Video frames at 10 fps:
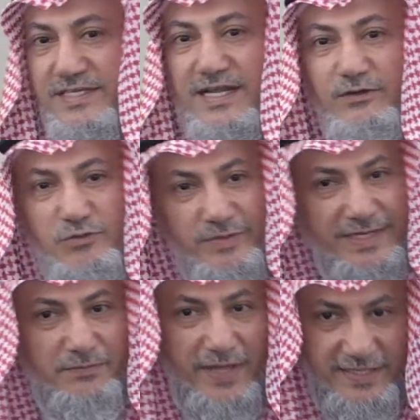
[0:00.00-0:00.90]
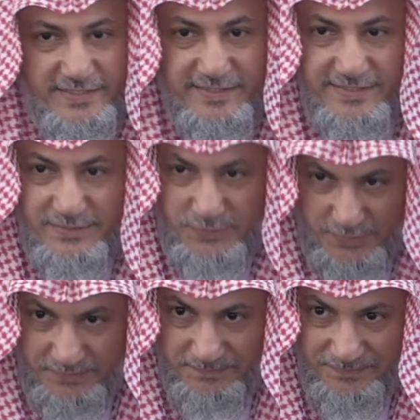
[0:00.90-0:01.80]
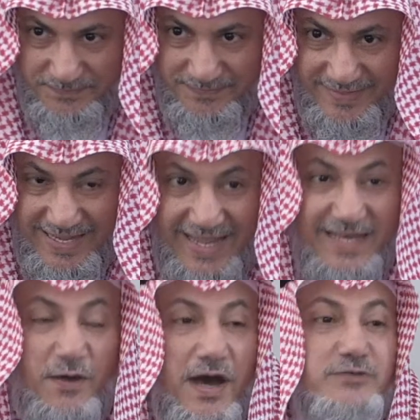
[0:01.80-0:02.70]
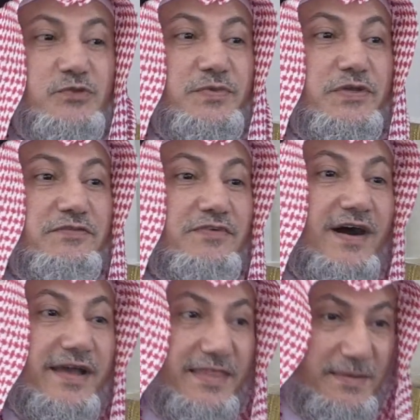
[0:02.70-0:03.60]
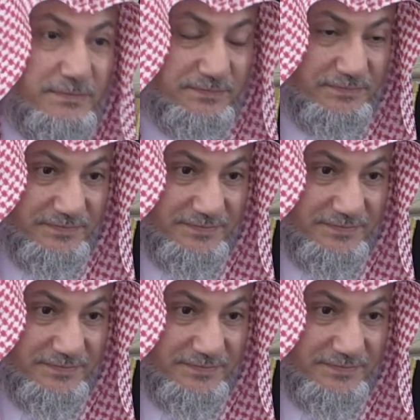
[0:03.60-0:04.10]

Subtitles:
and how to build palaces. True? Now how to beautify them.